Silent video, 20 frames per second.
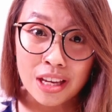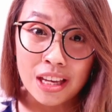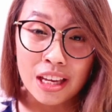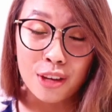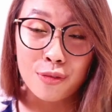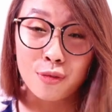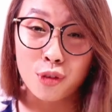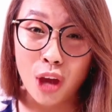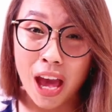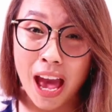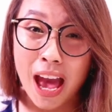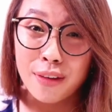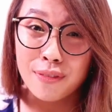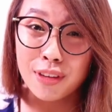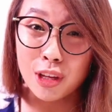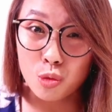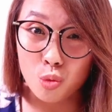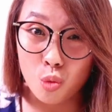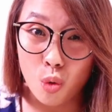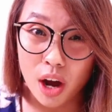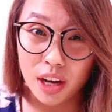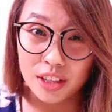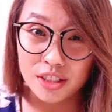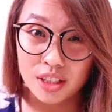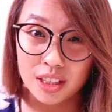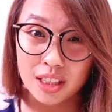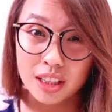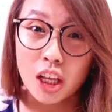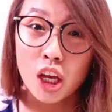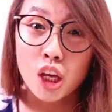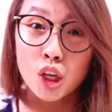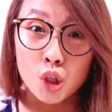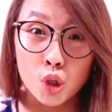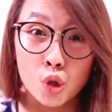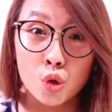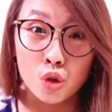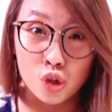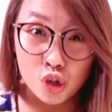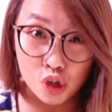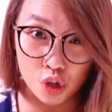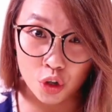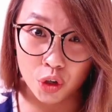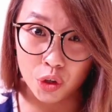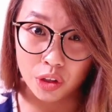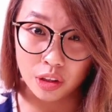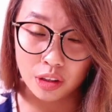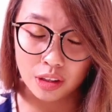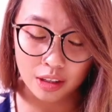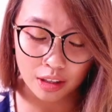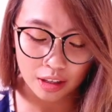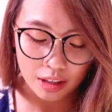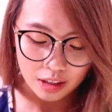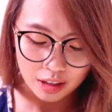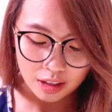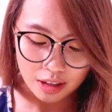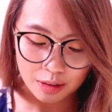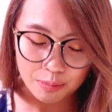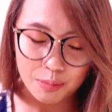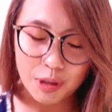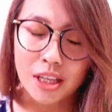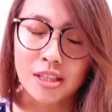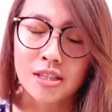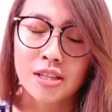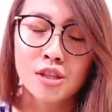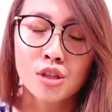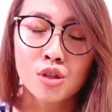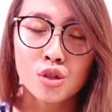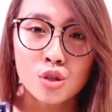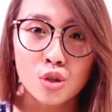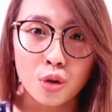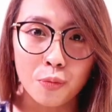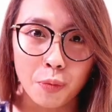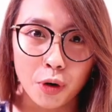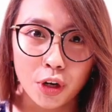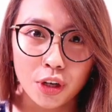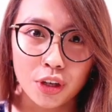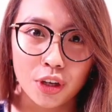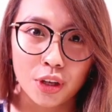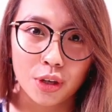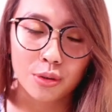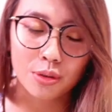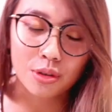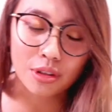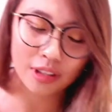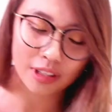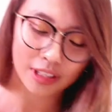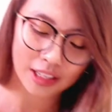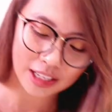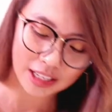If you haven't watched it, you should. Because it's super cute.